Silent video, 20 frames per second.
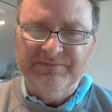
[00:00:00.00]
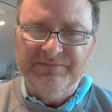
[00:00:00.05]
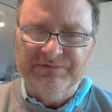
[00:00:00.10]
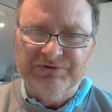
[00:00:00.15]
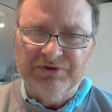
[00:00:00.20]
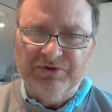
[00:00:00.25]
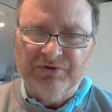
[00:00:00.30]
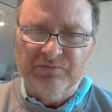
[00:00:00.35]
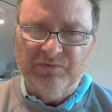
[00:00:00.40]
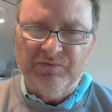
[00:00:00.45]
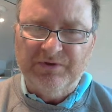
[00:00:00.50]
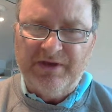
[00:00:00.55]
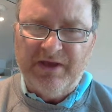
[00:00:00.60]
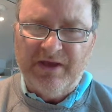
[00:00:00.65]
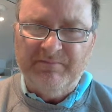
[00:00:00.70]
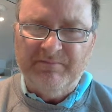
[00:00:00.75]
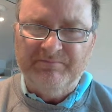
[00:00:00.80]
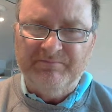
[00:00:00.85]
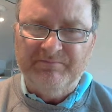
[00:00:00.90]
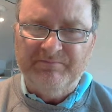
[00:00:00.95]
dirt will
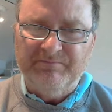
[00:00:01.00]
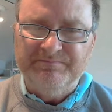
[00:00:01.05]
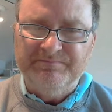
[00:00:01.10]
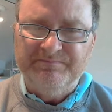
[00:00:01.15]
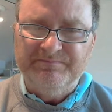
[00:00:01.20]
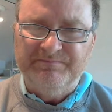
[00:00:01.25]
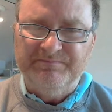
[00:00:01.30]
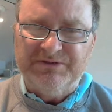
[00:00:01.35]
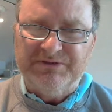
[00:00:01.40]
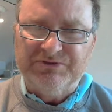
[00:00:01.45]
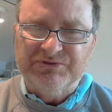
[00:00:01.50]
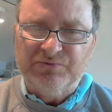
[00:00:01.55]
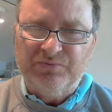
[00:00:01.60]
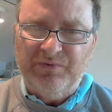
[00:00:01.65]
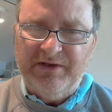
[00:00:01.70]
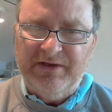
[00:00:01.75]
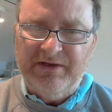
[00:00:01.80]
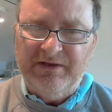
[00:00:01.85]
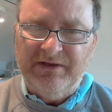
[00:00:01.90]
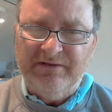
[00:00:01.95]
get
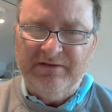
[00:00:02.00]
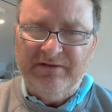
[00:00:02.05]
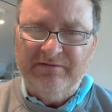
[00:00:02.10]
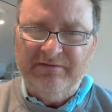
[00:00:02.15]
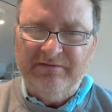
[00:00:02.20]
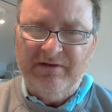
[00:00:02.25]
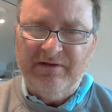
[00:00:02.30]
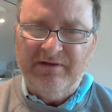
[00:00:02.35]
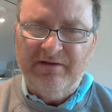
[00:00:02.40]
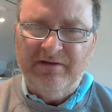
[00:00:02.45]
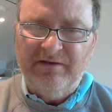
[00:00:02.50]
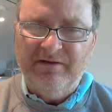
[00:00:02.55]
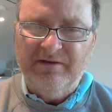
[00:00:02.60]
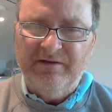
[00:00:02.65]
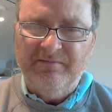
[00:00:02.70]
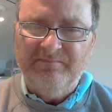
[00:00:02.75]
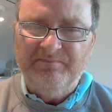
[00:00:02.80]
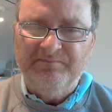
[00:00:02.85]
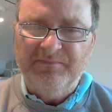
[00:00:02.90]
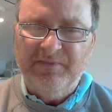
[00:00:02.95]
between
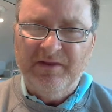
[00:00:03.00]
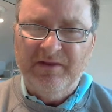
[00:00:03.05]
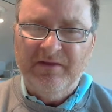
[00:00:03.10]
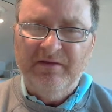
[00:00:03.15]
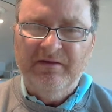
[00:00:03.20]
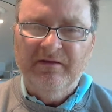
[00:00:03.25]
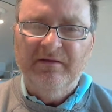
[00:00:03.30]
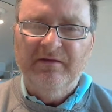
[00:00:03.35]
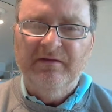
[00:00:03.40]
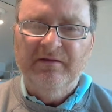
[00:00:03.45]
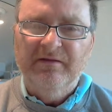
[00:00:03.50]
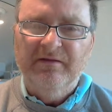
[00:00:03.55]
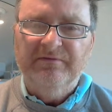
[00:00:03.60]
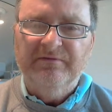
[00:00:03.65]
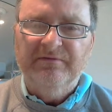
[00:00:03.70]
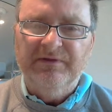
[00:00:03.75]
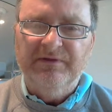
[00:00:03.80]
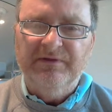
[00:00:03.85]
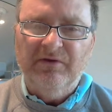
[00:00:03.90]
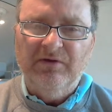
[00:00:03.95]

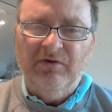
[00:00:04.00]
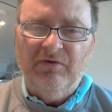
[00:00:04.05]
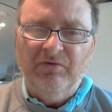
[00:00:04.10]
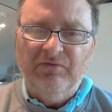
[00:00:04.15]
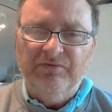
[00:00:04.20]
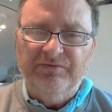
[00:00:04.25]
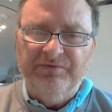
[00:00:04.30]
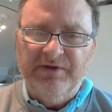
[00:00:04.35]
the old